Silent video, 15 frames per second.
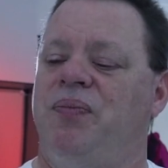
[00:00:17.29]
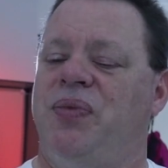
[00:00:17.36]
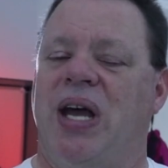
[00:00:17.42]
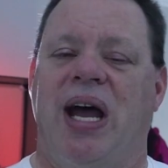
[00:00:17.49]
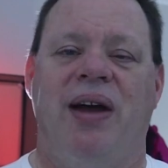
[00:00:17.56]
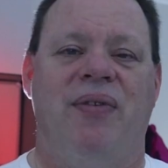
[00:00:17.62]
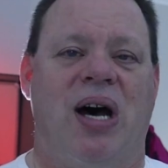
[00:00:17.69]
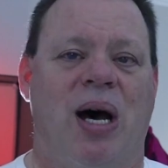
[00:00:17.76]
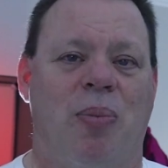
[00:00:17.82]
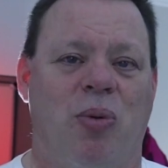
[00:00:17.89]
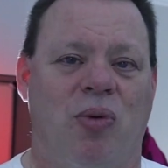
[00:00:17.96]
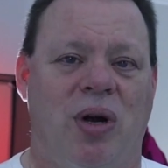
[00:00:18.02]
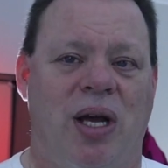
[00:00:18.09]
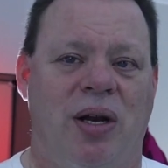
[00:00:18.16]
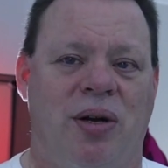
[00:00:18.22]

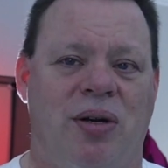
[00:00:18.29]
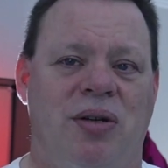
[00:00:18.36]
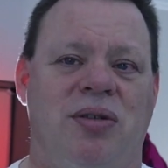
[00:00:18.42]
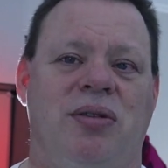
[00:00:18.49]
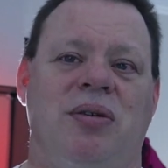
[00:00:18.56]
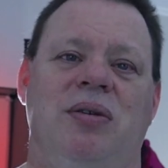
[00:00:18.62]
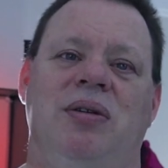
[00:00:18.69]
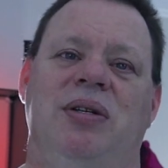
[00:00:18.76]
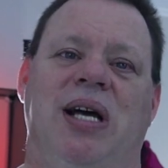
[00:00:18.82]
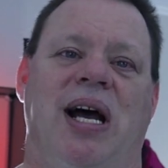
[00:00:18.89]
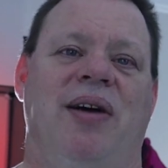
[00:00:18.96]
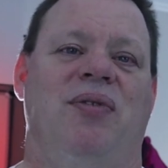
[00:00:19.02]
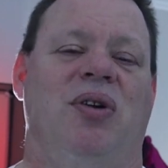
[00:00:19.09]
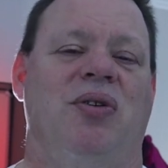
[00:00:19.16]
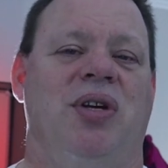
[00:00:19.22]
operators,
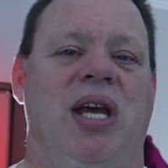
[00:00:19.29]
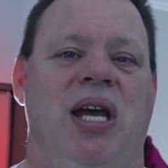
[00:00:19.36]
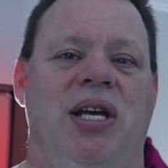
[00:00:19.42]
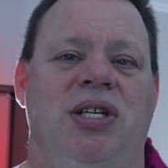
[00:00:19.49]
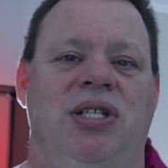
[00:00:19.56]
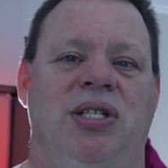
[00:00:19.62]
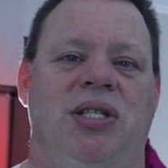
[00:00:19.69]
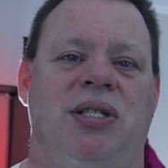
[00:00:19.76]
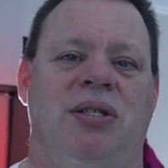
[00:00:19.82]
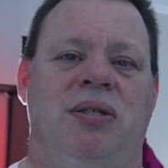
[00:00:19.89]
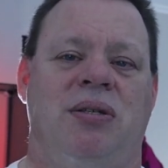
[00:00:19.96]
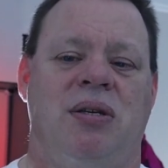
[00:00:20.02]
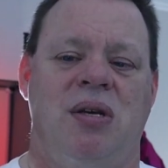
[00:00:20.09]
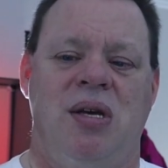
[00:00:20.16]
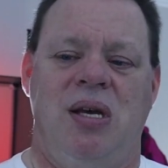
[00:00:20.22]
dive
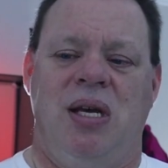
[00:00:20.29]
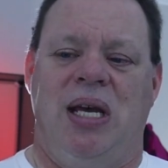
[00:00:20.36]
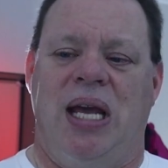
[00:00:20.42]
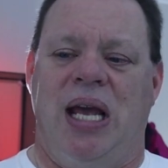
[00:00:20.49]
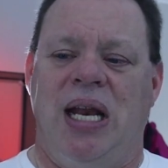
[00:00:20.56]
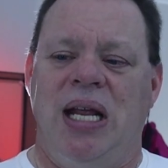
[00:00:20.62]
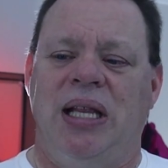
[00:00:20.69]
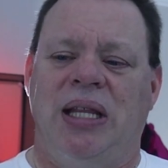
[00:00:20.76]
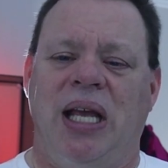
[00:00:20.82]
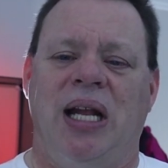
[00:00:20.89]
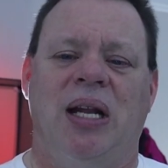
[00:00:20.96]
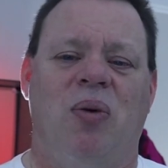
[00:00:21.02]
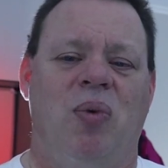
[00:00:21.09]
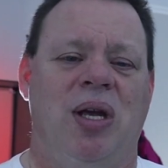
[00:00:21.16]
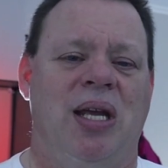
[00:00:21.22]
locations,
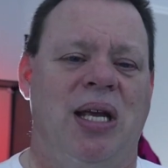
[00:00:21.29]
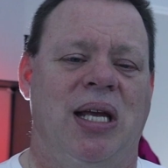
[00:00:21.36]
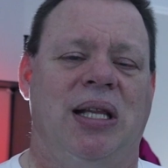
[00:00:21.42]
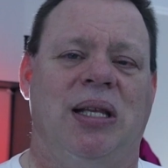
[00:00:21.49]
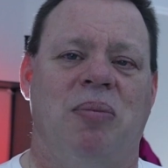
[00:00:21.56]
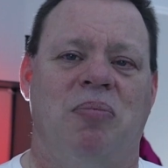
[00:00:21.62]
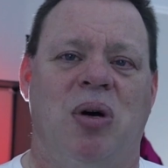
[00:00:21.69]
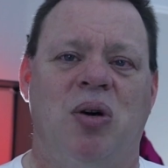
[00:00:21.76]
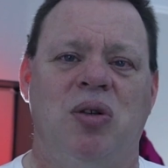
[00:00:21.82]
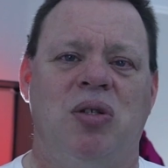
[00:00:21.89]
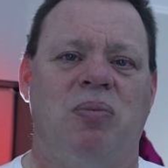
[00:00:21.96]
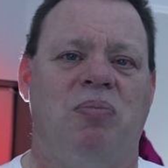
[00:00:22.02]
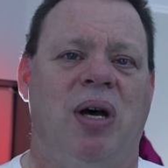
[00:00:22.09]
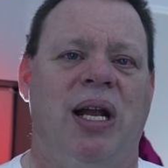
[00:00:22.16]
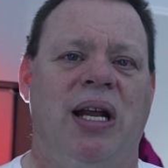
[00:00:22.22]
anything that we can get the
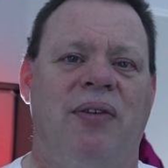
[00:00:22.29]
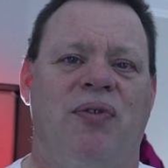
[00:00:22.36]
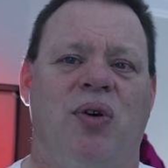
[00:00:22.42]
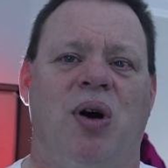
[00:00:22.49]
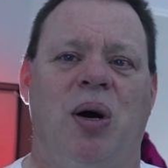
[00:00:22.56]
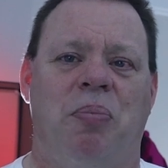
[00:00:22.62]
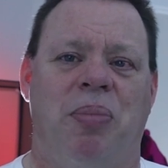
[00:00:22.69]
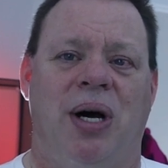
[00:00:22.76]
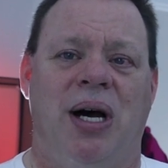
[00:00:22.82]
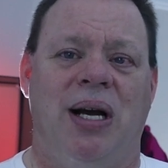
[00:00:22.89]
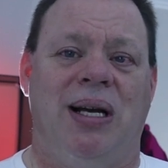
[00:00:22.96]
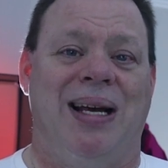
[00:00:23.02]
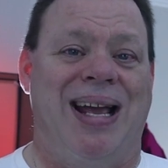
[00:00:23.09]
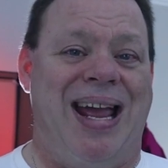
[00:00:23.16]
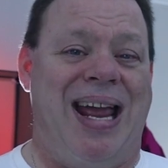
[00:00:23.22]
most money for our
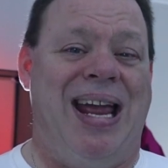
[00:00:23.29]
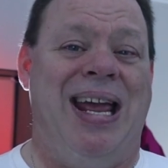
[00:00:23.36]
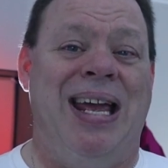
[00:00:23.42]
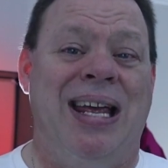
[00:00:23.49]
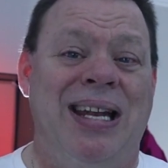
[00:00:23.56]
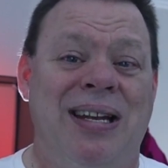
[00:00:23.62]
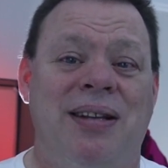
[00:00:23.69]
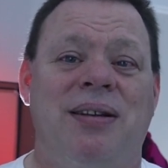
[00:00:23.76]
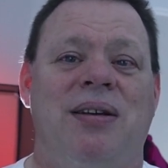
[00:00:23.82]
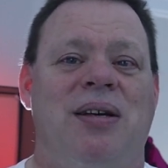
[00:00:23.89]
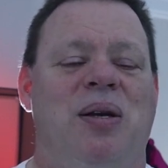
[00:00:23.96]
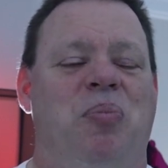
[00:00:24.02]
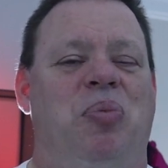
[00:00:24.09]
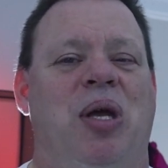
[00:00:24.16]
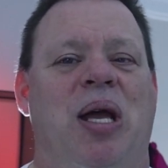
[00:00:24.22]
buck and
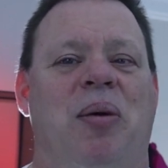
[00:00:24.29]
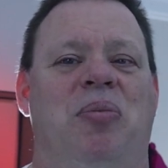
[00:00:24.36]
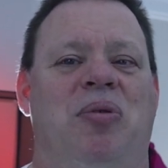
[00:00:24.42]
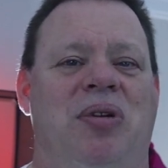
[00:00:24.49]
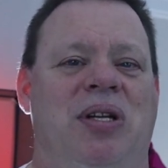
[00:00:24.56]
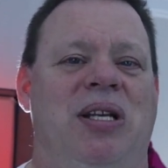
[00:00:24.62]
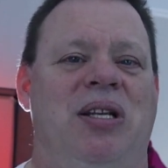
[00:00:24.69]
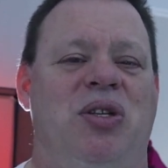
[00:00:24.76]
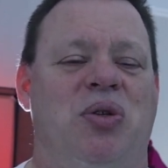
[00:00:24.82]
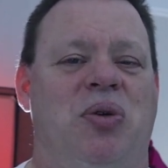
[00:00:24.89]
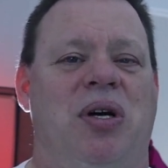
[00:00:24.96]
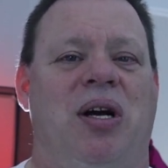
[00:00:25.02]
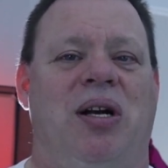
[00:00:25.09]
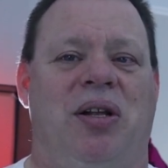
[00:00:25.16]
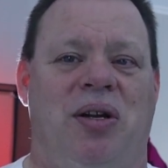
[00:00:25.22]
be able to
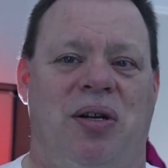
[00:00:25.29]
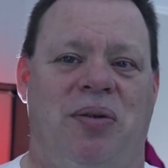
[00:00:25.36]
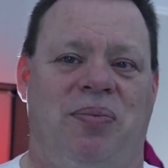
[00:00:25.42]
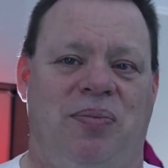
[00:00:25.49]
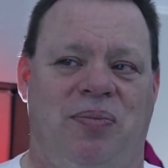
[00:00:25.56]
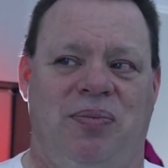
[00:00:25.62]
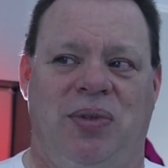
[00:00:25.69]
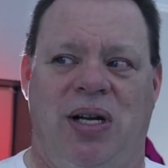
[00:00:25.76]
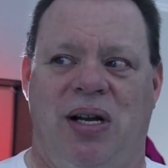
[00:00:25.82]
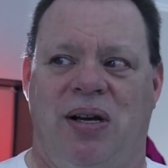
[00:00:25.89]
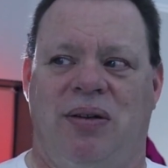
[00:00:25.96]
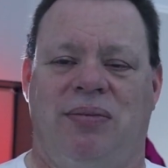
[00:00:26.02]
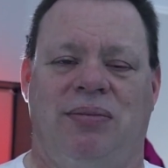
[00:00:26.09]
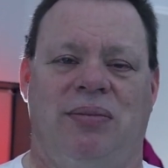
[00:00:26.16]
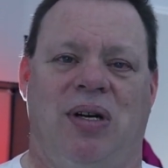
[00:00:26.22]
enjoy our little, you
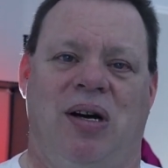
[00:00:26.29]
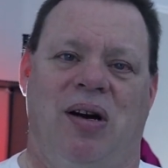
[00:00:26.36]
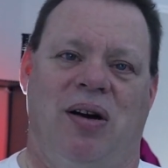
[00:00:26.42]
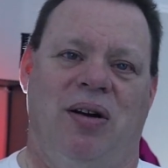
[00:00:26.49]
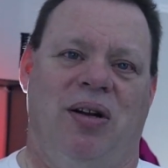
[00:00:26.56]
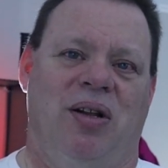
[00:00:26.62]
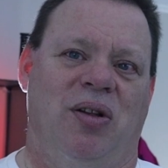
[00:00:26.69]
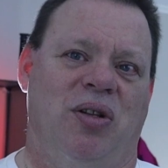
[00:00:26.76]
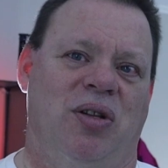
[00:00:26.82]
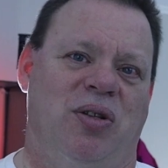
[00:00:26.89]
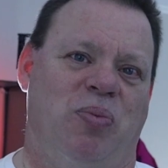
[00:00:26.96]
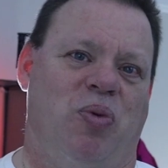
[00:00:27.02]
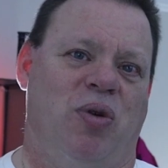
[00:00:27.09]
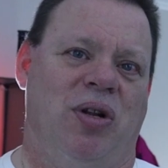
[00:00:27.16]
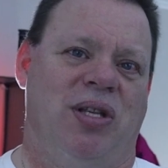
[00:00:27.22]
know, our little
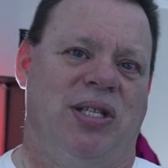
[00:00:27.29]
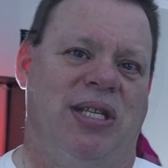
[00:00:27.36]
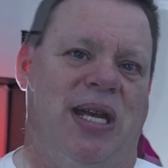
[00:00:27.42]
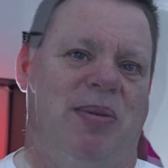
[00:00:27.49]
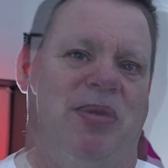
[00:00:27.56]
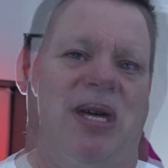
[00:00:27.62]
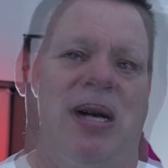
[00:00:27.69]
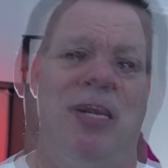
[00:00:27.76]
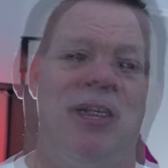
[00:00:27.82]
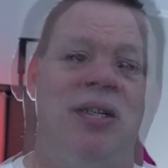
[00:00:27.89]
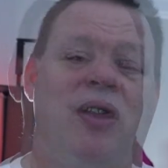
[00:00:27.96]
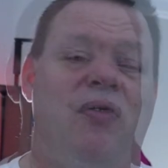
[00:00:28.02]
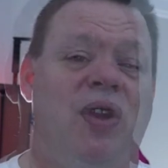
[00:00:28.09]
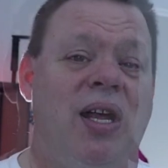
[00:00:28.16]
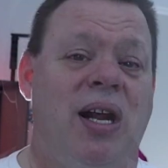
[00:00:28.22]
sport at the same time.
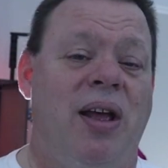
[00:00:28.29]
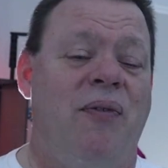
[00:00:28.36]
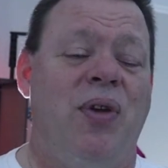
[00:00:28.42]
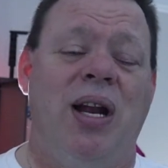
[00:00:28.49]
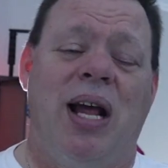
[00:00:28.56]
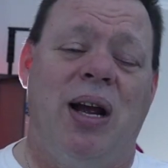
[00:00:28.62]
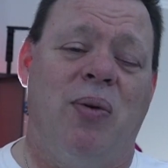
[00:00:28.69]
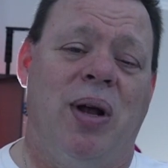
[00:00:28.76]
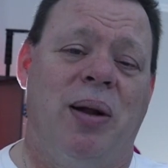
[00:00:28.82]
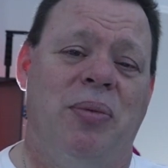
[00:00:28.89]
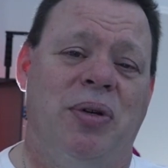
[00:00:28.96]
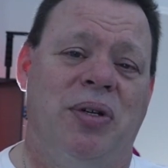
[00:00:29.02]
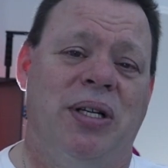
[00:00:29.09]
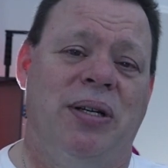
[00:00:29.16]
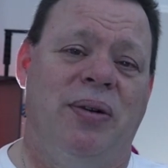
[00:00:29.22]
So if you like what I'm
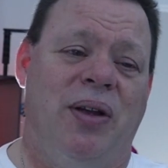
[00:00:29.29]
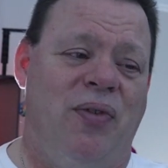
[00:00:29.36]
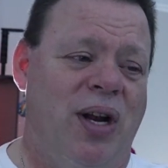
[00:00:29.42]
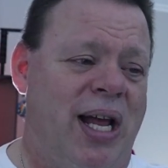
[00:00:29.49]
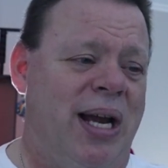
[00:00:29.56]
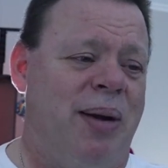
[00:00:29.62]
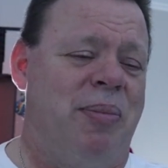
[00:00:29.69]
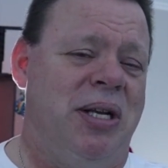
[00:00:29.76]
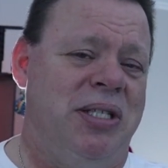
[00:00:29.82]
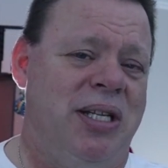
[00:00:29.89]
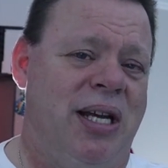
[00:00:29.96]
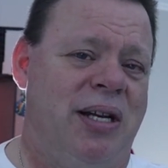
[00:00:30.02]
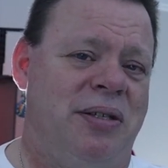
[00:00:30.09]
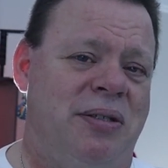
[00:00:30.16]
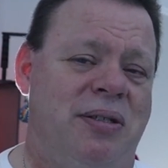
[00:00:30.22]
doing, if you like my
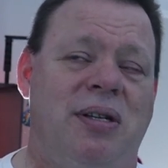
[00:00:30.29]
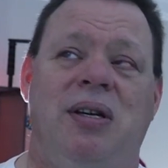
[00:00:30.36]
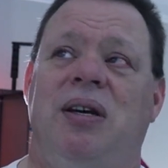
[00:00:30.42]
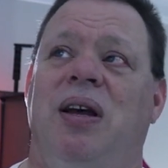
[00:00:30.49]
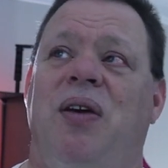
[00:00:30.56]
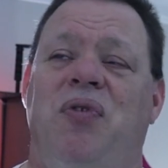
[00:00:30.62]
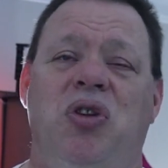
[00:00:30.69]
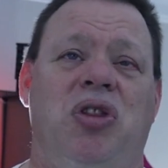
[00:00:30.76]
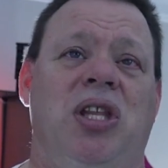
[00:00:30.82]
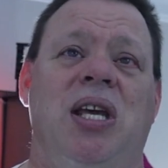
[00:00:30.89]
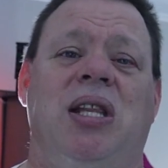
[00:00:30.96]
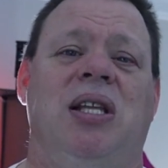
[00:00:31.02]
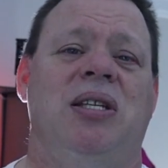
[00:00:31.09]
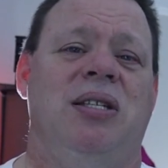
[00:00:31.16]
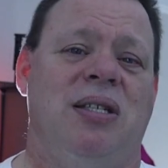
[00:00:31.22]
channel, if you
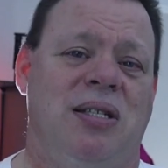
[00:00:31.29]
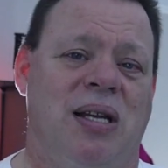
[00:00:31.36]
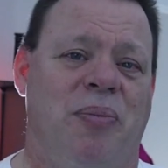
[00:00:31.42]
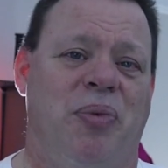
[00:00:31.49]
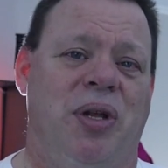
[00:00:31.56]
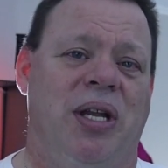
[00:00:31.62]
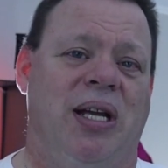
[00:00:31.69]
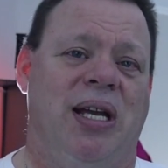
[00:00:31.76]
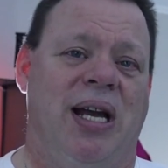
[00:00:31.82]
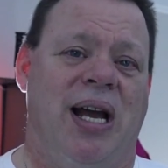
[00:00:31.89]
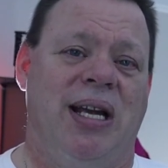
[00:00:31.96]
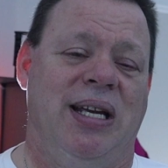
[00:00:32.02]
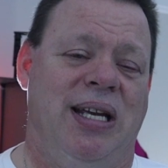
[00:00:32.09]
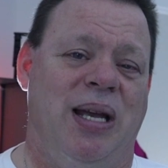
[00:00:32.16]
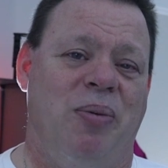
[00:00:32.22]
think this is something that I
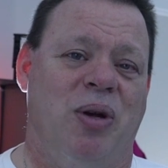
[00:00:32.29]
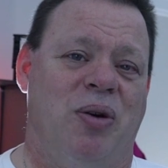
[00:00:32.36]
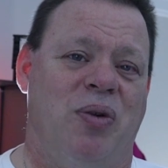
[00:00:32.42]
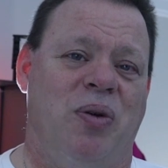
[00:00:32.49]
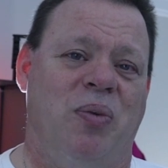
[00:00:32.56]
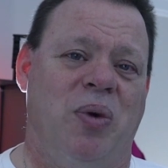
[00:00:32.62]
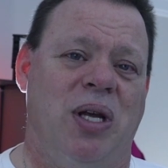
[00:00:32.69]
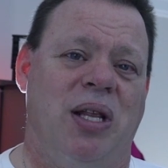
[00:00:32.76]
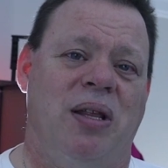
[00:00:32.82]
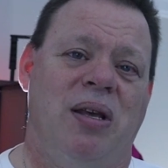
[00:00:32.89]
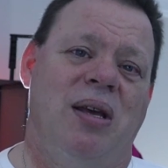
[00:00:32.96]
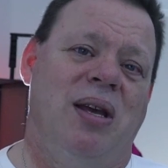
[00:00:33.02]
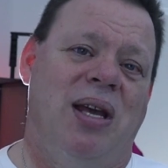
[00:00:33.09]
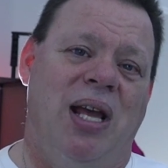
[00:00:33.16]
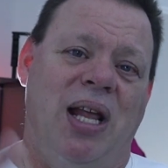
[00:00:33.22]
can keep going with,
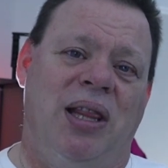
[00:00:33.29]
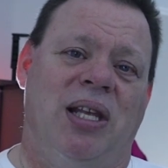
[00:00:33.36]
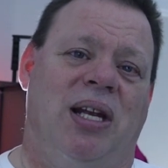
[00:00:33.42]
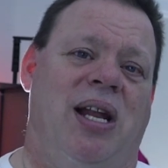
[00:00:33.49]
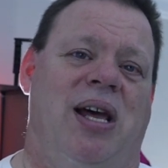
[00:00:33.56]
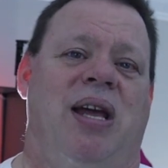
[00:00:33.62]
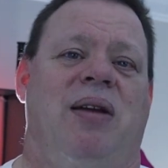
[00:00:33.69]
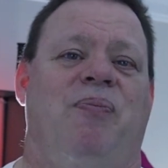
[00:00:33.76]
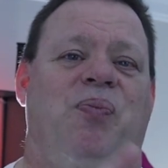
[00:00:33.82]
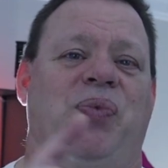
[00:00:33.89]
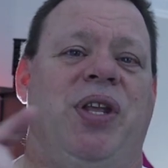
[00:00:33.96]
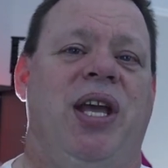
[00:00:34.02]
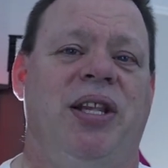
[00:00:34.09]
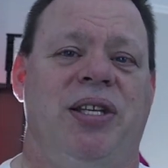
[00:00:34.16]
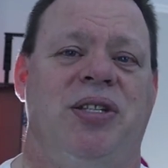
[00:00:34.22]
hit the like,
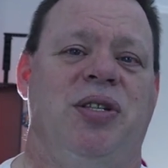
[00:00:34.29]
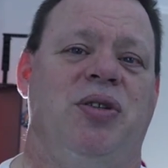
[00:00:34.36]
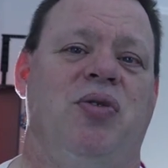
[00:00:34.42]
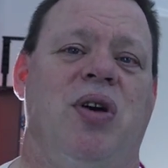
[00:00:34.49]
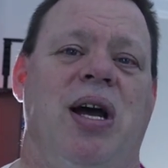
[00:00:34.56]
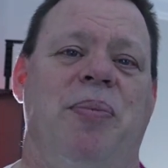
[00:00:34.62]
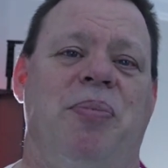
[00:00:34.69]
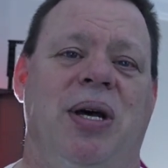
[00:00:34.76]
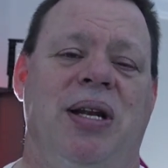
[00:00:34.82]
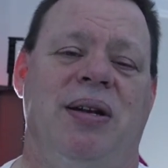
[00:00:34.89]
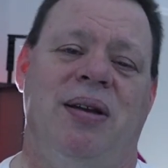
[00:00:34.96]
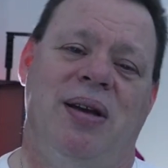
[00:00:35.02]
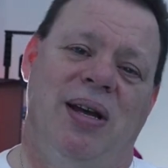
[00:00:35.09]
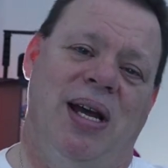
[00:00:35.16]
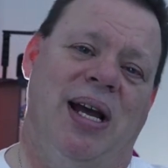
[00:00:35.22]
hit the subscribe button,
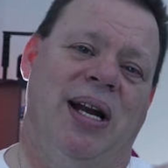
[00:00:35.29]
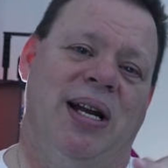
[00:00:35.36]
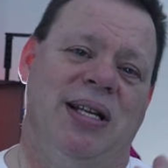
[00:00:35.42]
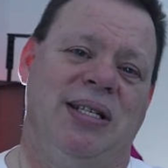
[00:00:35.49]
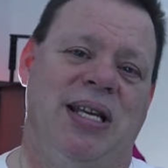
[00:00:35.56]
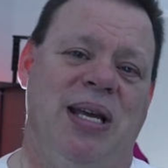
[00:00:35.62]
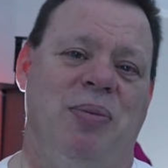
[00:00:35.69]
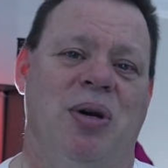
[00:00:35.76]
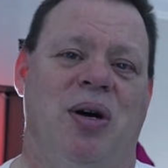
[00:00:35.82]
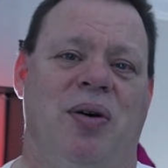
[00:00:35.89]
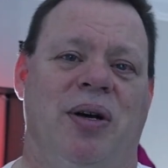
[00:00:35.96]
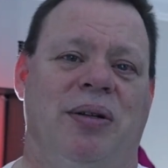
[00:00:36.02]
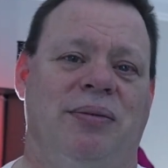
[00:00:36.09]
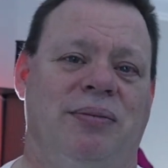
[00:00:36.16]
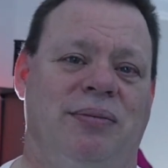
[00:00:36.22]
and let's keep
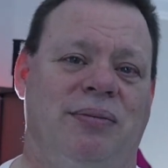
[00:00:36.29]
going.